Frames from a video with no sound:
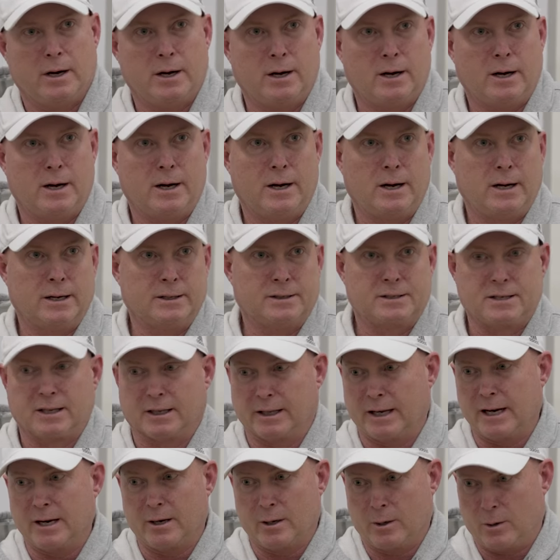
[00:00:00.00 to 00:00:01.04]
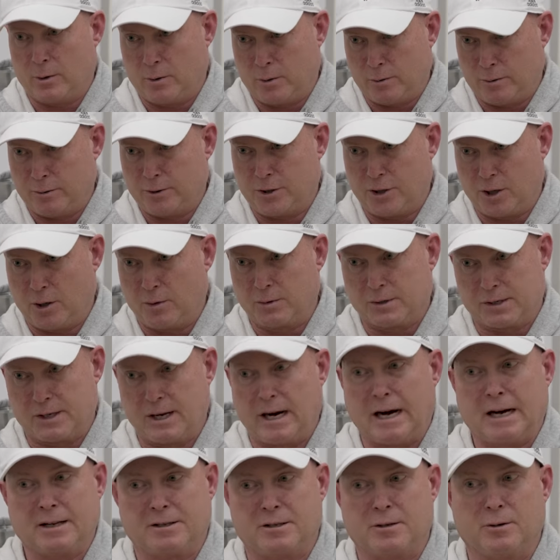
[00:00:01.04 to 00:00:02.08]
Uh, Toledo chose
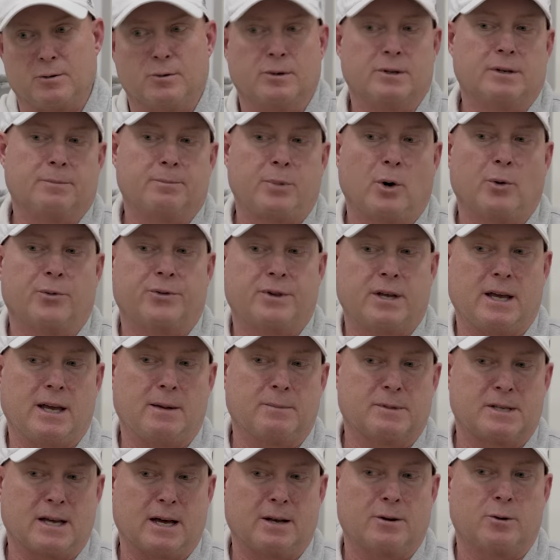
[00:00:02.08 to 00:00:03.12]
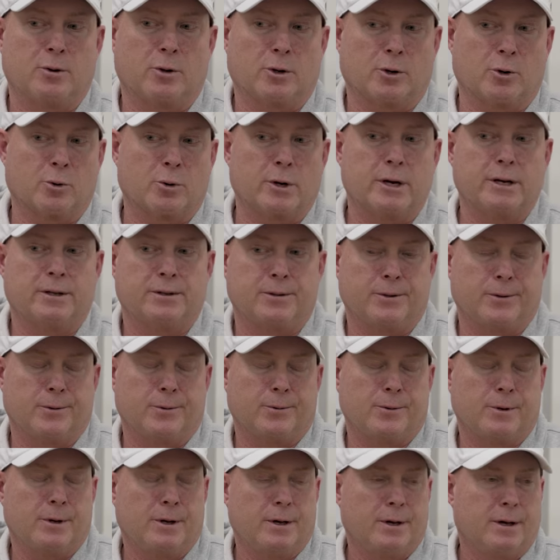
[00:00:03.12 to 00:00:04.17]
not to, and both teams had to agree to.
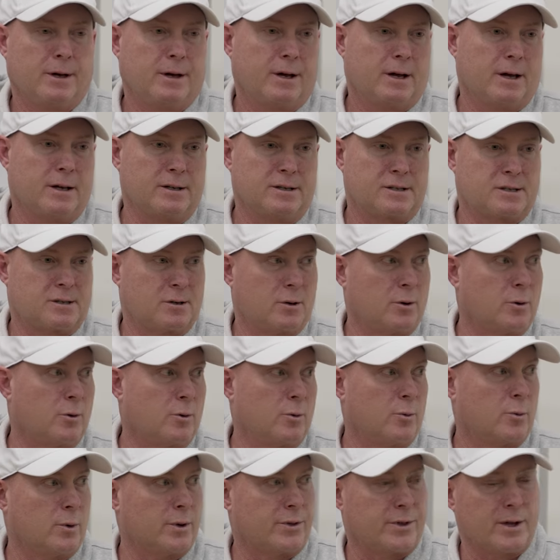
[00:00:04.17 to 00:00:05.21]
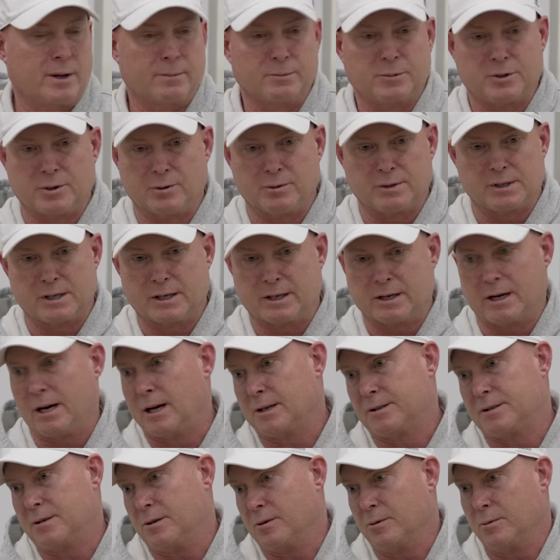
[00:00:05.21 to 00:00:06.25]
And so, with them choosing
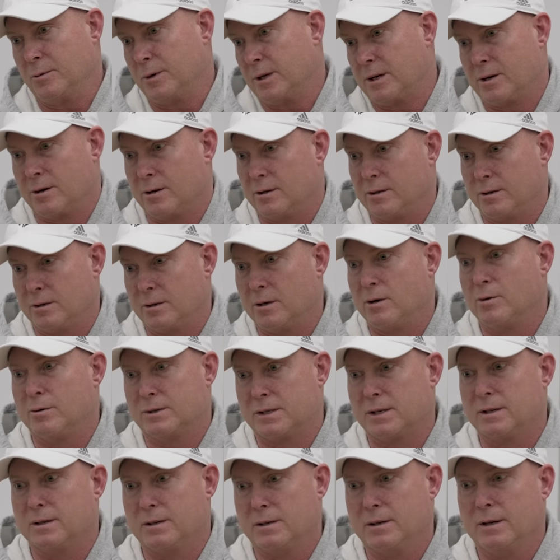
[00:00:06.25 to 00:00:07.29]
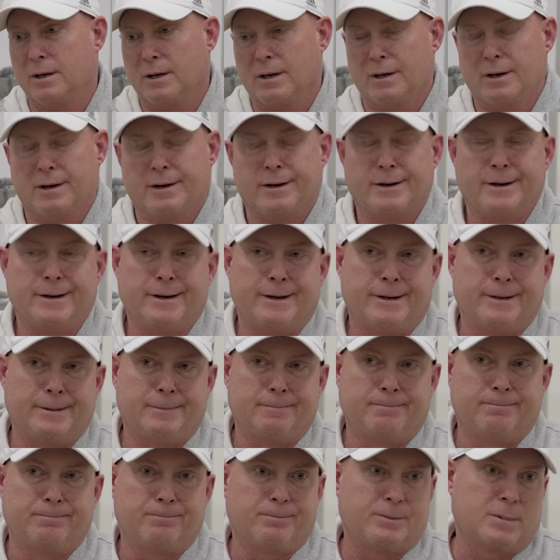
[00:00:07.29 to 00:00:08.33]
not to, we couldn't use it. Um,
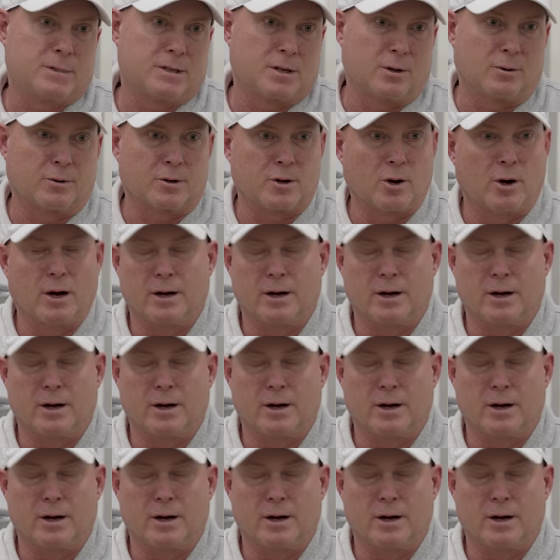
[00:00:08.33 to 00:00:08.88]
so,